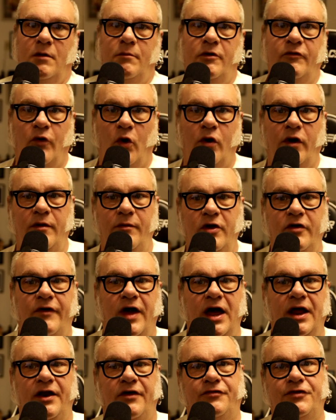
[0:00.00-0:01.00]
Before we move
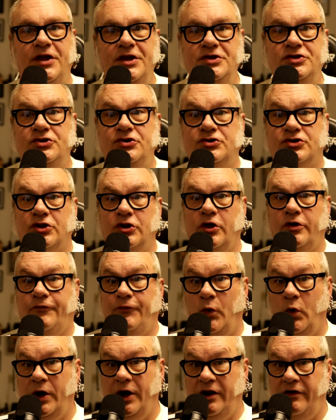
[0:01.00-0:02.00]
on to things you should look
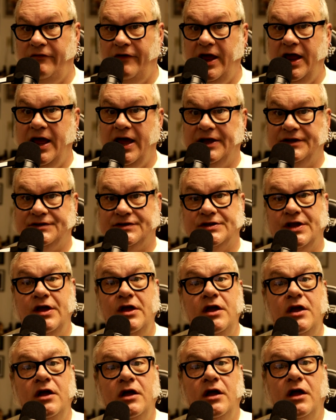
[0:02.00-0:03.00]
for in advance,
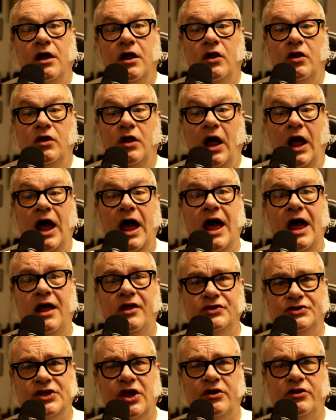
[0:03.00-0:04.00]
uh,
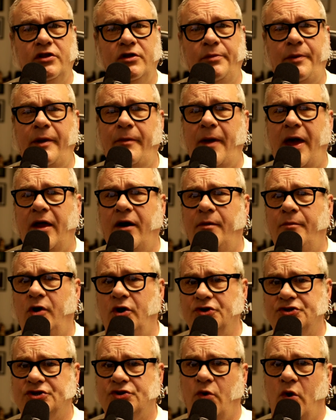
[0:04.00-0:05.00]
let's talk a little bit about our
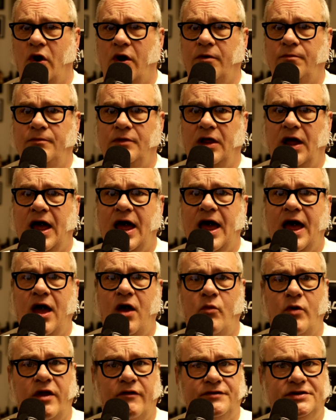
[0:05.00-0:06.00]
merch store. Uh,
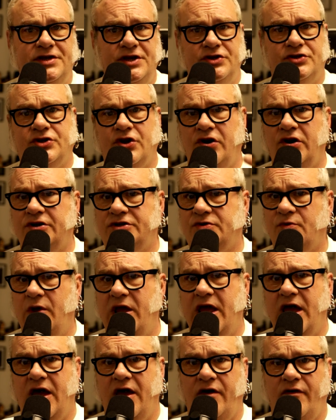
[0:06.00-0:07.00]
we have T-shirts, we
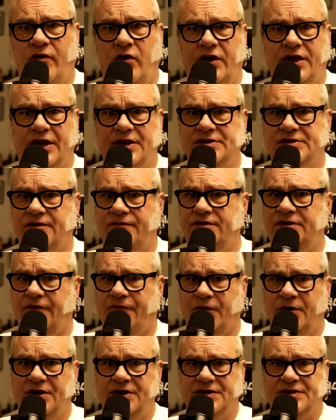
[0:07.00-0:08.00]
have all kinds of
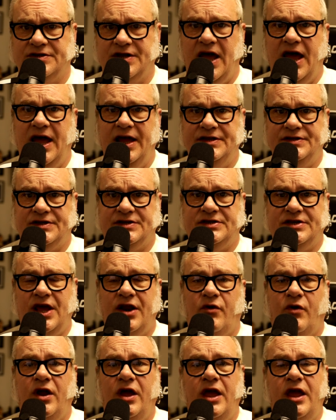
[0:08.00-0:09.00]
different designs,
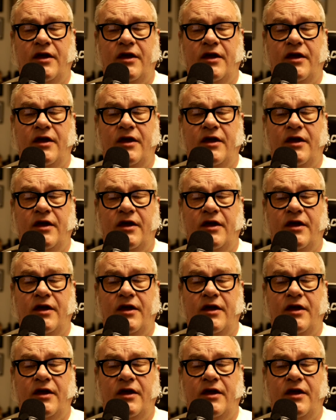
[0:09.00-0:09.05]
etc.